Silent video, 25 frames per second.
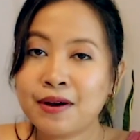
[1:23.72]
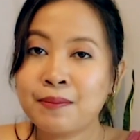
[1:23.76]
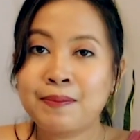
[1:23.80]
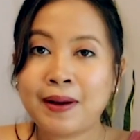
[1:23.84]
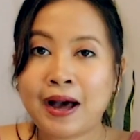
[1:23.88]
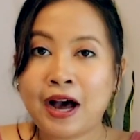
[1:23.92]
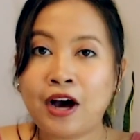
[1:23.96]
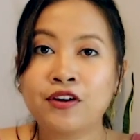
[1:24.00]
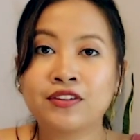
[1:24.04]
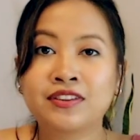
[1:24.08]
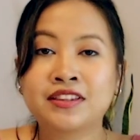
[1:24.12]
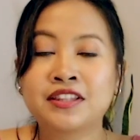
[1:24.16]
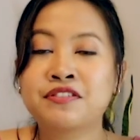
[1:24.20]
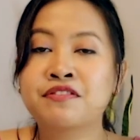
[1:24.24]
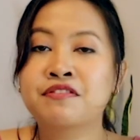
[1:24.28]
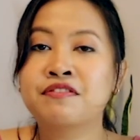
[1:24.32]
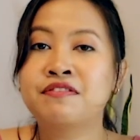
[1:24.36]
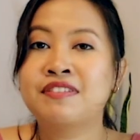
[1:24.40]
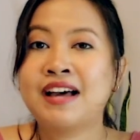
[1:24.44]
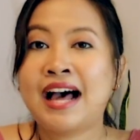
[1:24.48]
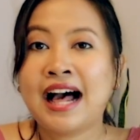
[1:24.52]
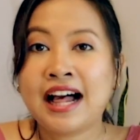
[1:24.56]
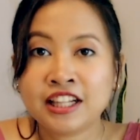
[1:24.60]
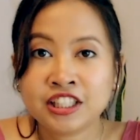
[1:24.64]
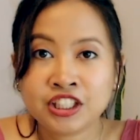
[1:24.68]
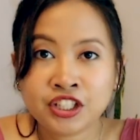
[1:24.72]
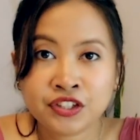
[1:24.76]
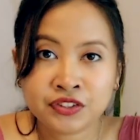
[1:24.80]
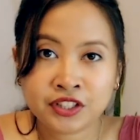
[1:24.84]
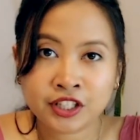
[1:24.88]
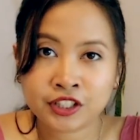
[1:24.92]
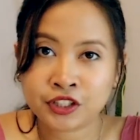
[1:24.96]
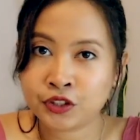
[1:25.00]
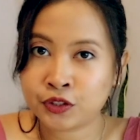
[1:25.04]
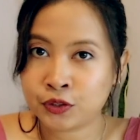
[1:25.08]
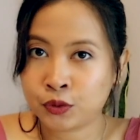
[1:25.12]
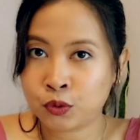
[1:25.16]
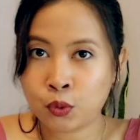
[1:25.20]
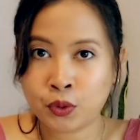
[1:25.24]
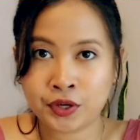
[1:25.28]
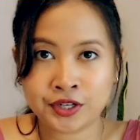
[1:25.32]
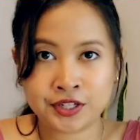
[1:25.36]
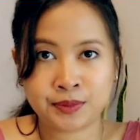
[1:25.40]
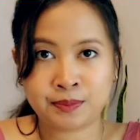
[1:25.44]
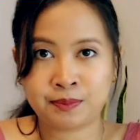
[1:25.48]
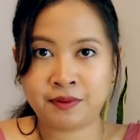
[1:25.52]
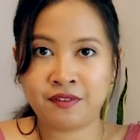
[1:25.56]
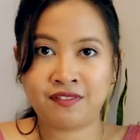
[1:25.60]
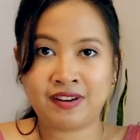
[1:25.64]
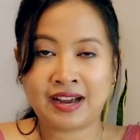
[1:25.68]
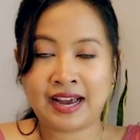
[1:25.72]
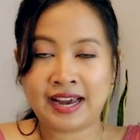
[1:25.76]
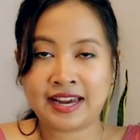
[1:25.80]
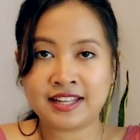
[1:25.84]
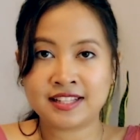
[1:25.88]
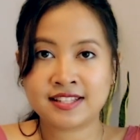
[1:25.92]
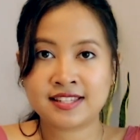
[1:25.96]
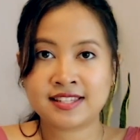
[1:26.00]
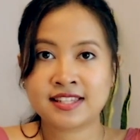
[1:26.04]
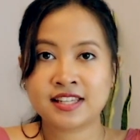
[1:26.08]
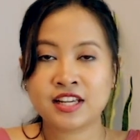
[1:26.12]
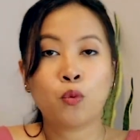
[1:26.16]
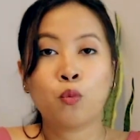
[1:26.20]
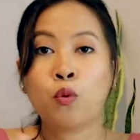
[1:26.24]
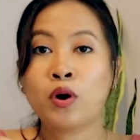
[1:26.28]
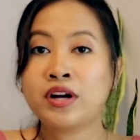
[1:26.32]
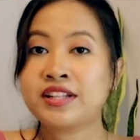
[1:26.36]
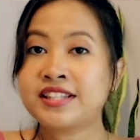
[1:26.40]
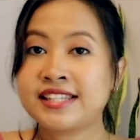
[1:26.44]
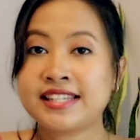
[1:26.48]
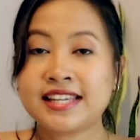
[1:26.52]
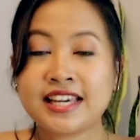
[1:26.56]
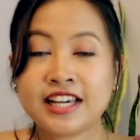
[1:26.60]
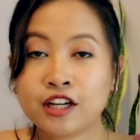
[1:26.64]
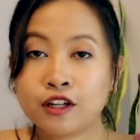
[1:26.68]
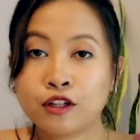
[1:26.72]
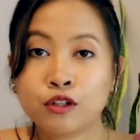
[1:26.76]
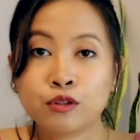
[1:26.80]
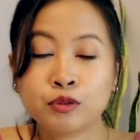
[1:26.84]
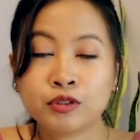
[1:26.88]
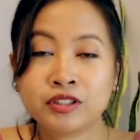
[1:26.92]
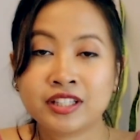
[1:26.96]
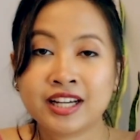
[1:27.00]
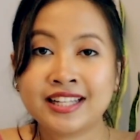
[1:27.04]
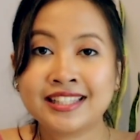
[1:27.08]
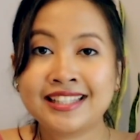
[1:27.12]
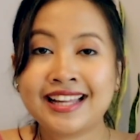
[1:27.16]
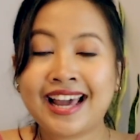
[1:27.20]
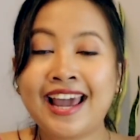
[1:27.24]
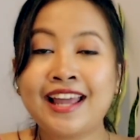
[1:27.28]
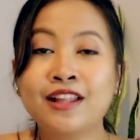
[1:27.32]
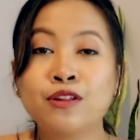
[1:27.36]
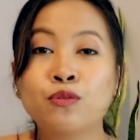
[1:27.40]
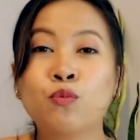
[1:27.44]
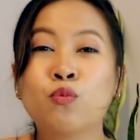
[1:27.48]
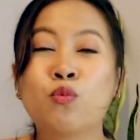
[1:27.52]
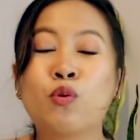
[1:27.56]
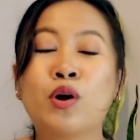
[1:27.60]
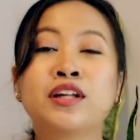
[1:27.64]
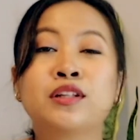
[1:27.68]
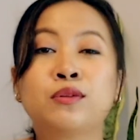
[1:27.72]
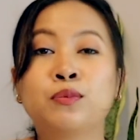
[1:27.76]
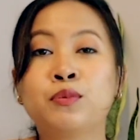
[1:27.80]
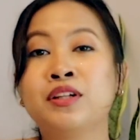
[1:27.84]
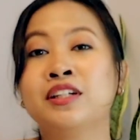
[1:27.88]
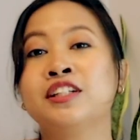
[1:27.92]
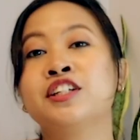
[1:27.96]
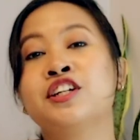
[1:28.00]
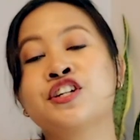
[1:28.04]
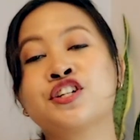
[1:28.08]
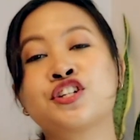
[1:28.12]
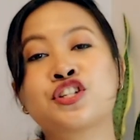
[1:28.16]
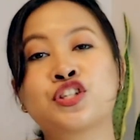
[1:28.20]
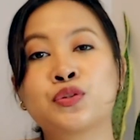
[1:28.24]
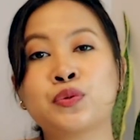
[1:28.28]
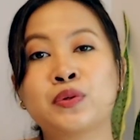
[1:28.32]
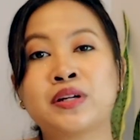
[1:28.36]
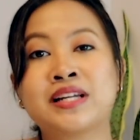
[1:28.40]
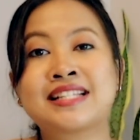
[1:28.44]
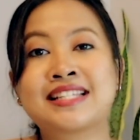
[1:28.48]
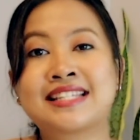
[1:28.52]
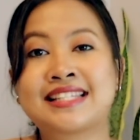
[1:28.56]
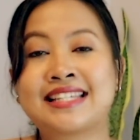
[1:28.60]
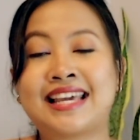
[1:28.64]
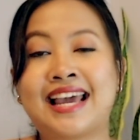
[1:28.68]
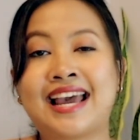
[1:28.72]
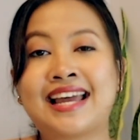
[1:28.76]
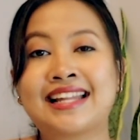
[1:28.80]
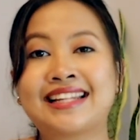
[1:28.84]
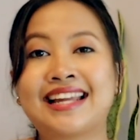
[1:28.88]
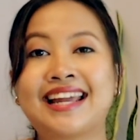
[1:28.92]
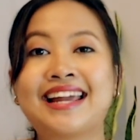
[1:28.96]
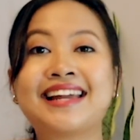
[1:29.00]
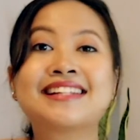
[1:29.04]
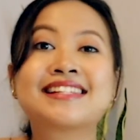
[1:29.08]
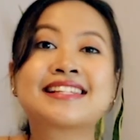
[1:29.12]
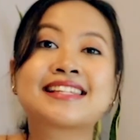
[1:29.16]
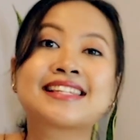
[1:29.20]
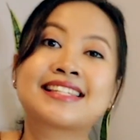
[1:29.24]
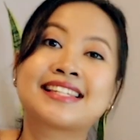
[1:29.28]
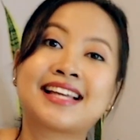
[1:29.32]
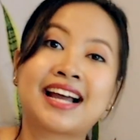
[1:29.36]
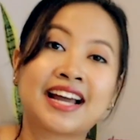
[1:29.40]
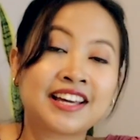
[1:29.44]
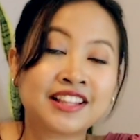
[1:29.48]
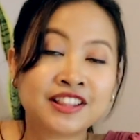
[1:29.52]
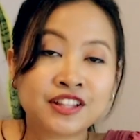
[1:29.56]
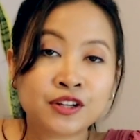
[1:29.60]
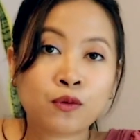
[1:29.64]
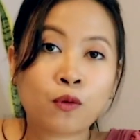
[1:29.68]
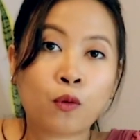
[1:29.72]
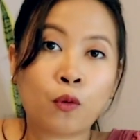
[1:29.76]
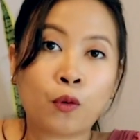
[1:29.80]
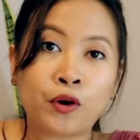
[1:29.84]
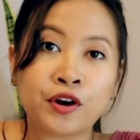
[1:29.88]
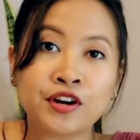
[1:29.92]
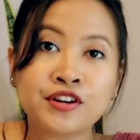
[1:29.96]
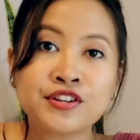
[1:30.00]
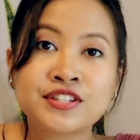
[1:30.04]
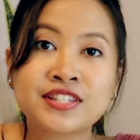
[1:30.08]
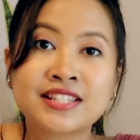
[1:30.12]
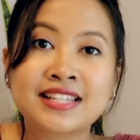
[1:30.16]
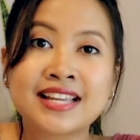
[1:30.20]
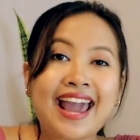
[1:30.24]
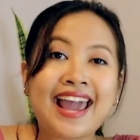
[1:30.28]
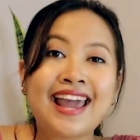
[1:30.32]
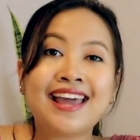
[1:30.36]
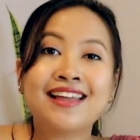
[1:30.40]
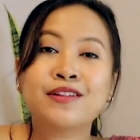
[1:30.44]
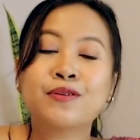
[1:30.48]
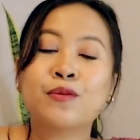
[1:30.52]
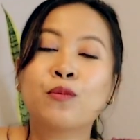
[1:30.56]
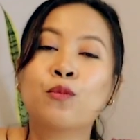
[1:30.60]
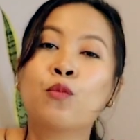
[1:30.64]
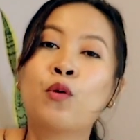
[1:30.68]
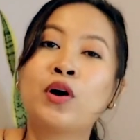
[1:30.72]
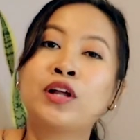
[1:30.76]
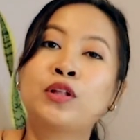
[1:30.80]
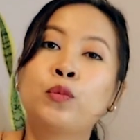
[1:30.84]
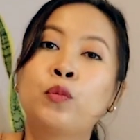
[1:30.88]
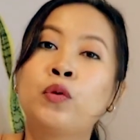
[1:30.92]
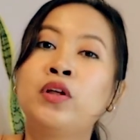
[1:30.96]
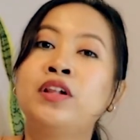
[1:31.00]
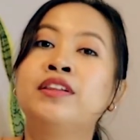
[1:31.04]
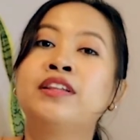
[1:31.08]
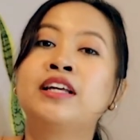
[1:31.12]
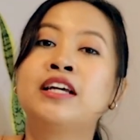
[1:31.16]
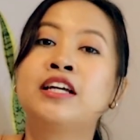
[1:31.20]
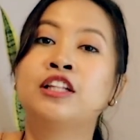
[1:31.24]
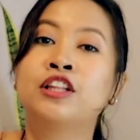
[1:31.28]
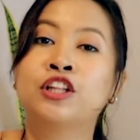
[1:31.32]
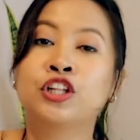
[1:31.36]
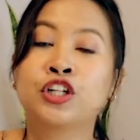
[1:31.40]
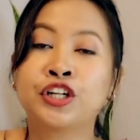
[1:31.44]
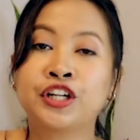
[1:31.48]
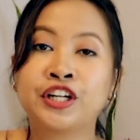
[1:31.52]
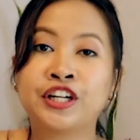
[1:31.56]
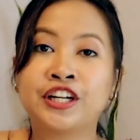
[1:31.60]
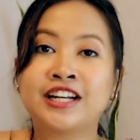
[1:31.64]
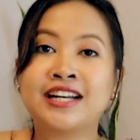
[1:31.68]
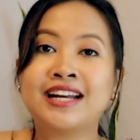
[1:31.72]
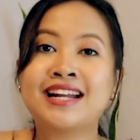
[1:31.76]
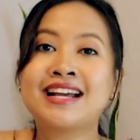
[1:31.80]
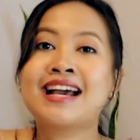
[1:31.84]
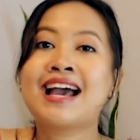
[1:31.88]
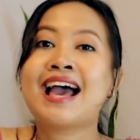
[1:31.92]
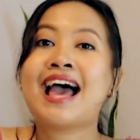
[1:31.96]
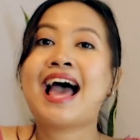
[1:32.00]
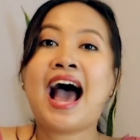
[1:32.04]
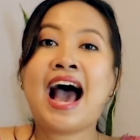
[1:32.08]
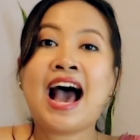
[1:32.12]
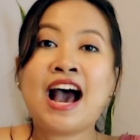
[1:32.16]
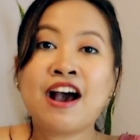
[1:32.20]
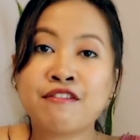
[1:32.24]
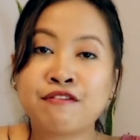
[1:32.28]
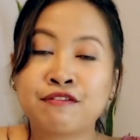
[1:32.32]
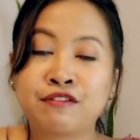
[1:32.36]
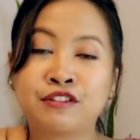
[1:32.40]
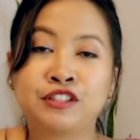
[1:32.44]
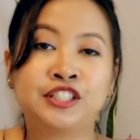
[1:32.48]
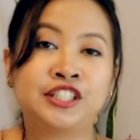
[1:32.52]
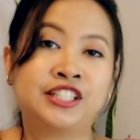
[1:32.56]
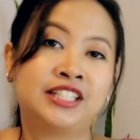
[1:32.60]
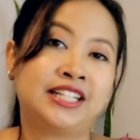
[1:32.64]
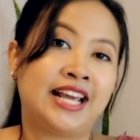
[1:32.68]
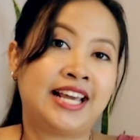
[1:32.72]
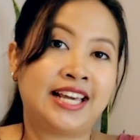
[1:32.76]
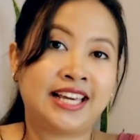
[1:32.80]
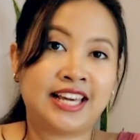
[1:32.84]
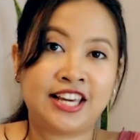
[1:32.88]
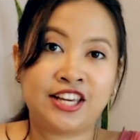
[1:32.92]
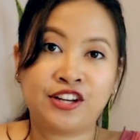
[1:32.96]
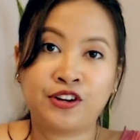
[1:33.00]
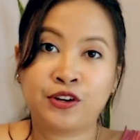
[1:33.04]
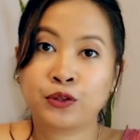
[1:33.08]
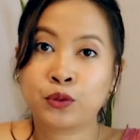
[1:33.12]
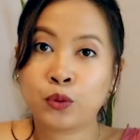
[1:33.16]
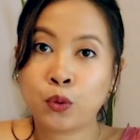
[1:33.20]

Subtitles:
about the value that your course provides. What's included and what will your students get inside the course and what will they learn after taking your